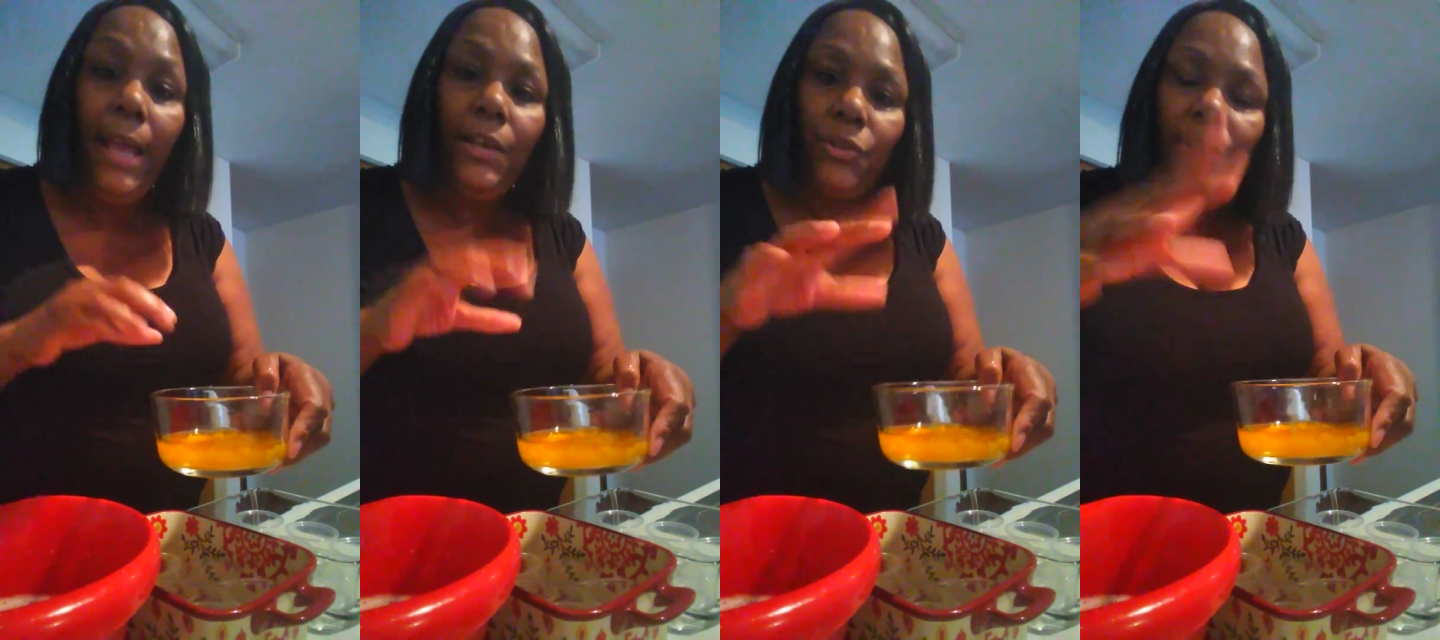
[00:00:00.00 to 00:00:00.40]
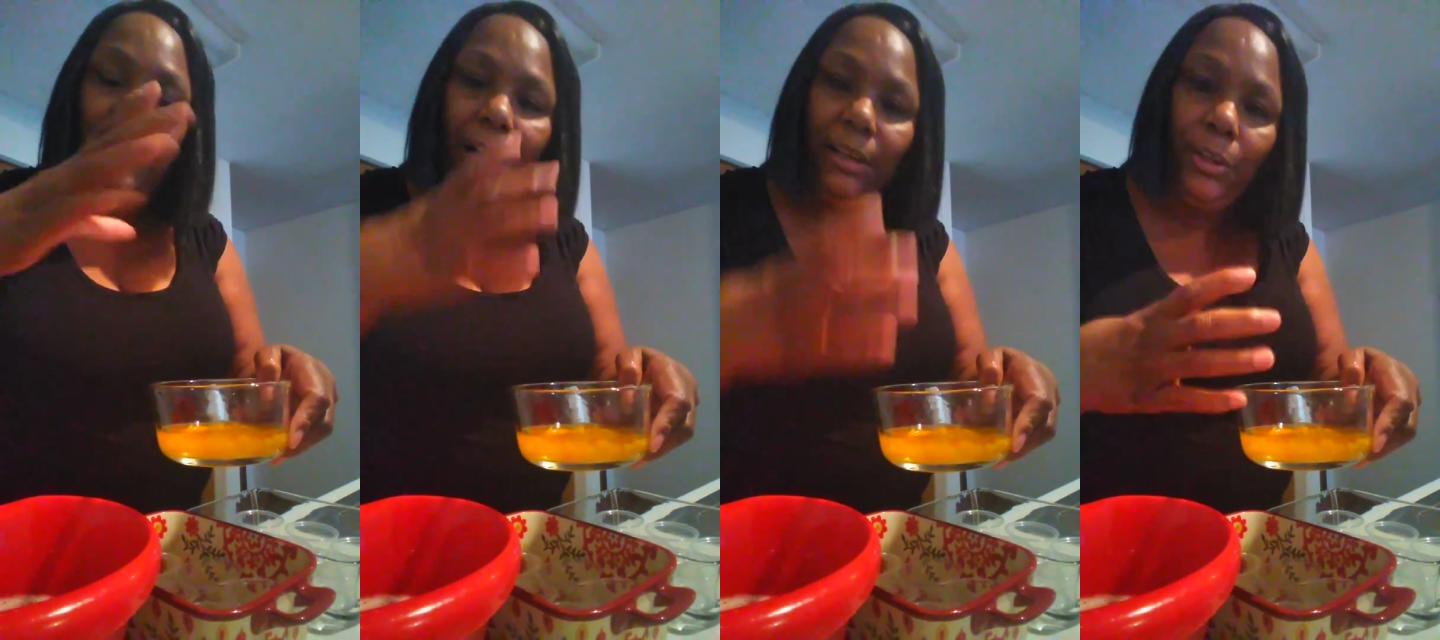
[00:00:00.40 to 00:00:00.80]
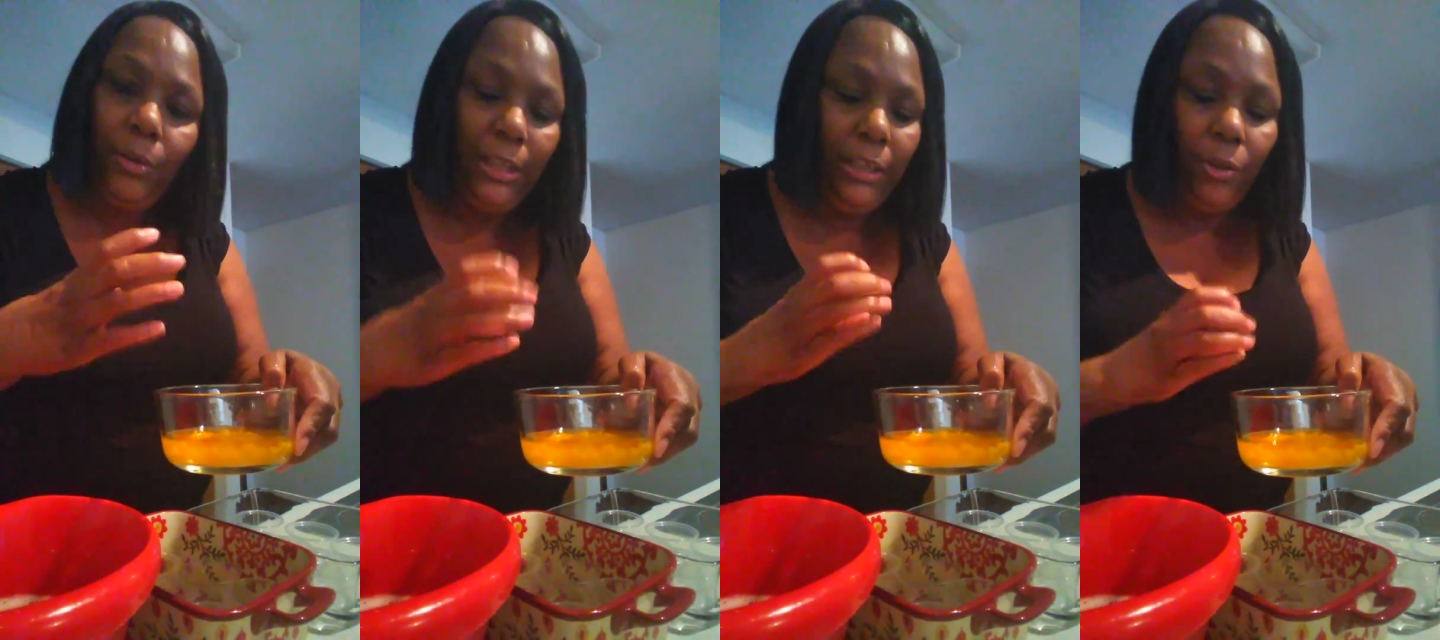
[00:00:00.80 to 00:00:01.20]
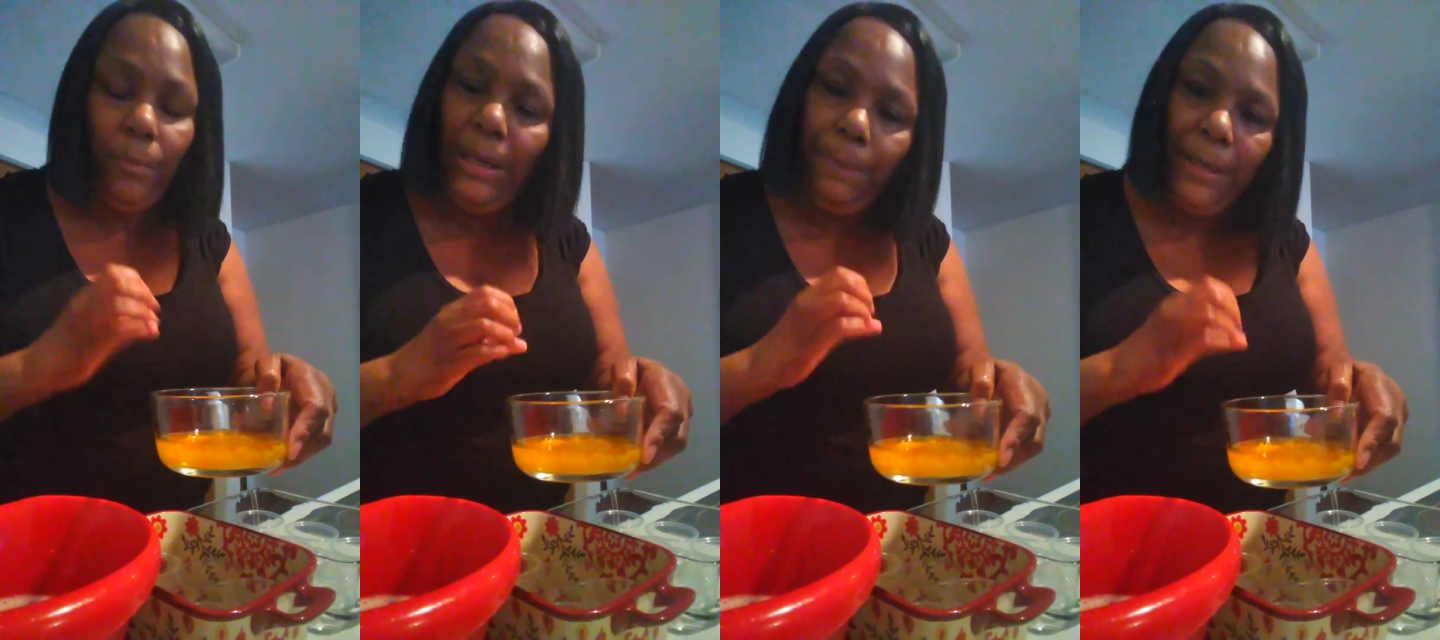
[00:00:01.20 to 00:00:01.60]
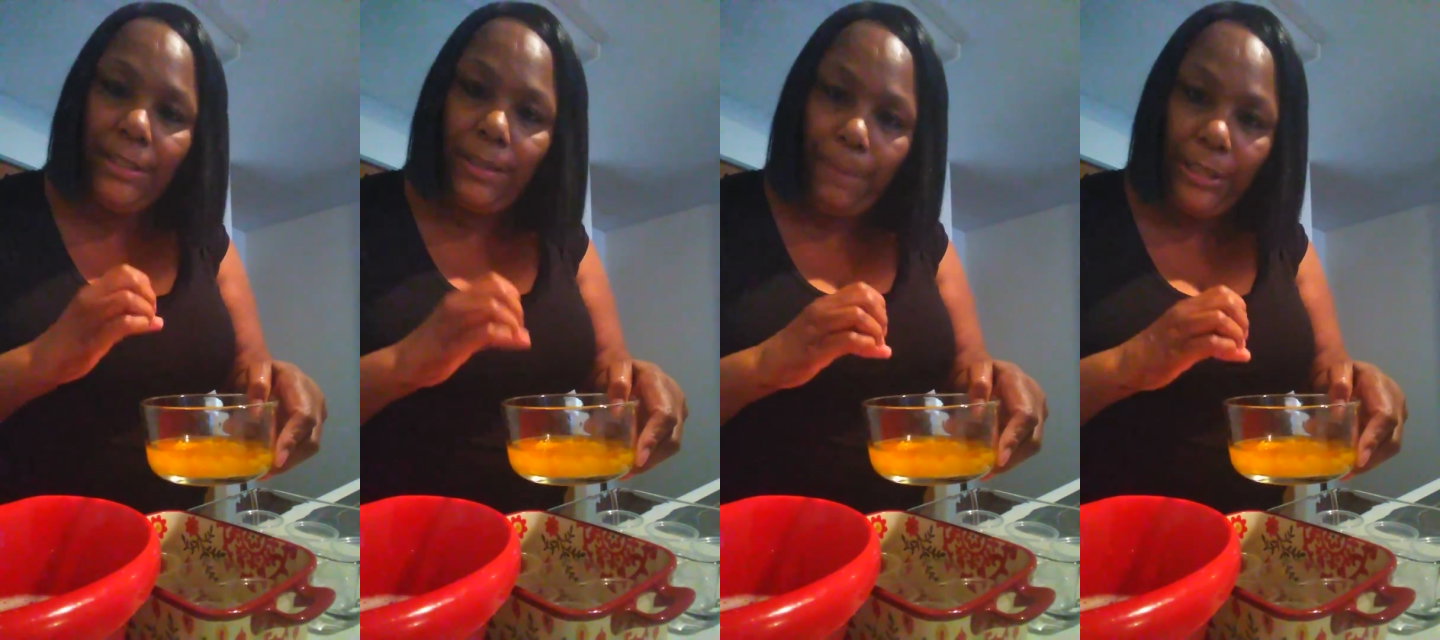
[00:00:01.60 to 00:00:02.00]
So there's like literally little bitty
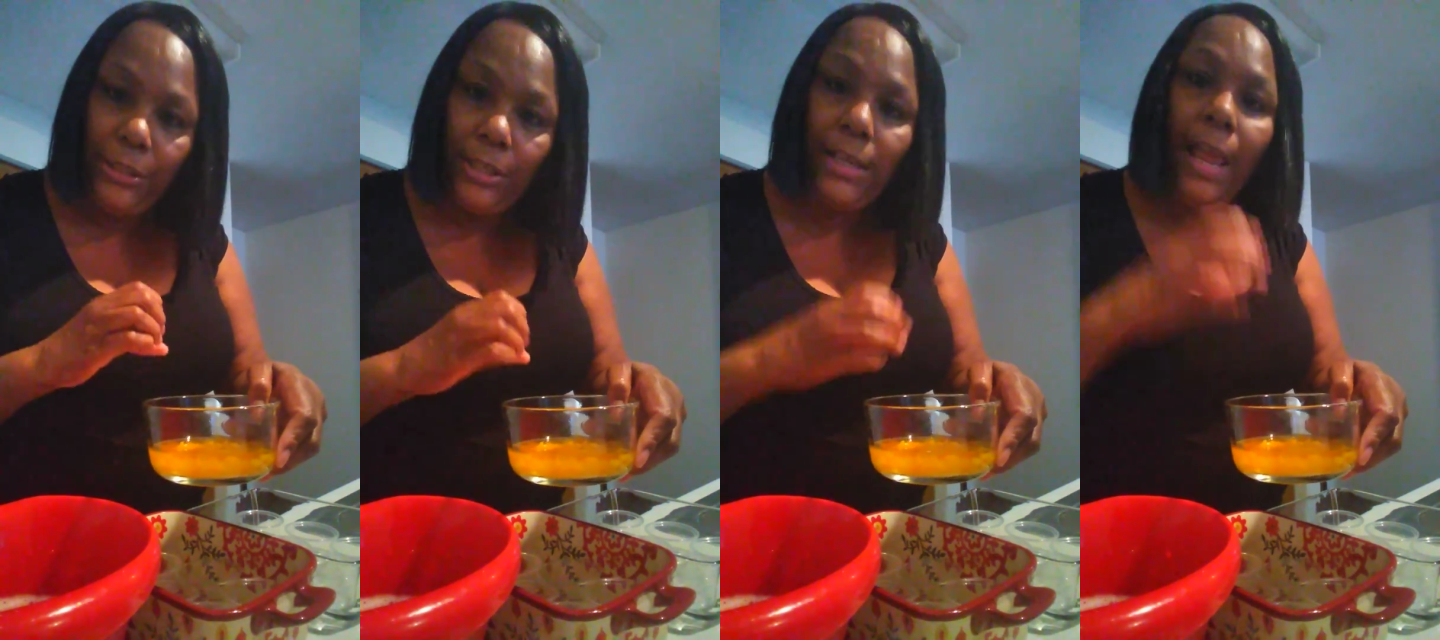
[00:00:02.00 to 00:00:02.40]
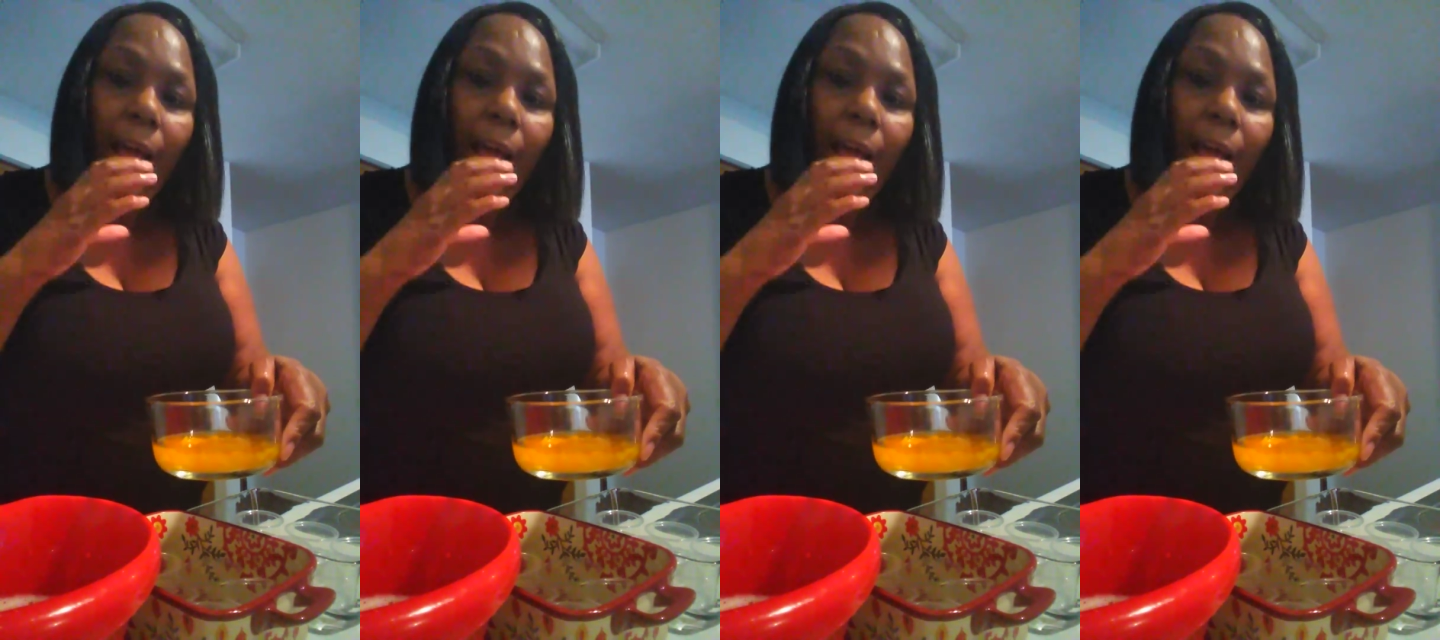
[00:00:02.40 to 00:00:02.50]
pieces of peaches